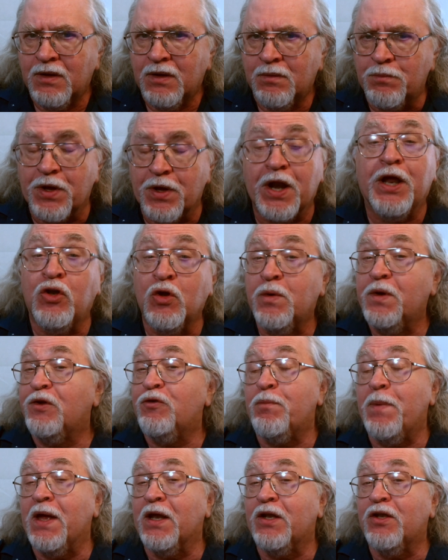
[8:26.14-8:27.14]
but I do
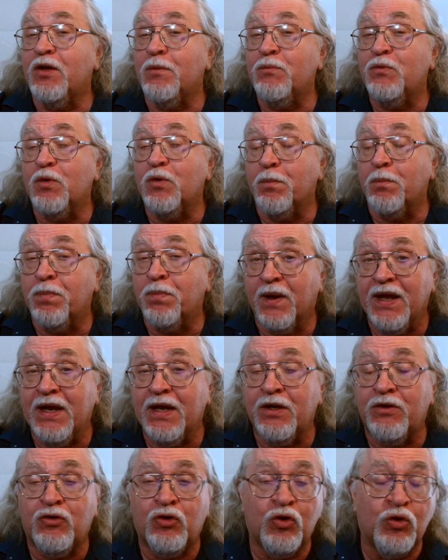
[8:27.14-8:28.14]
expect him to
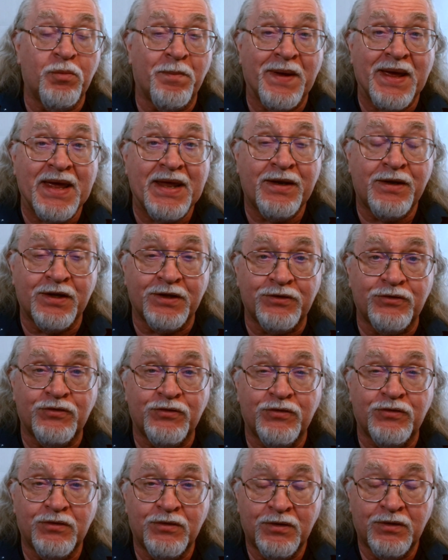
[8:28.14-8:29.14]
play two
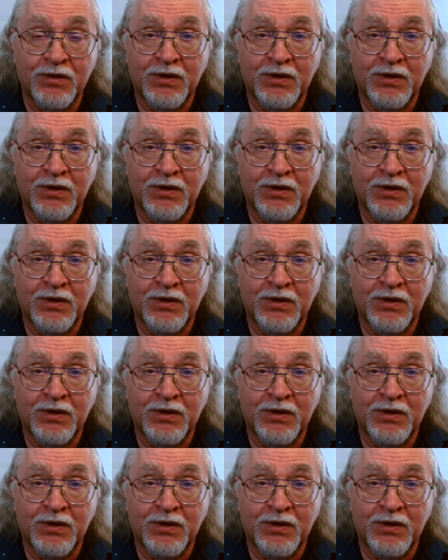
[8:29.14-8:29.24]
bandits,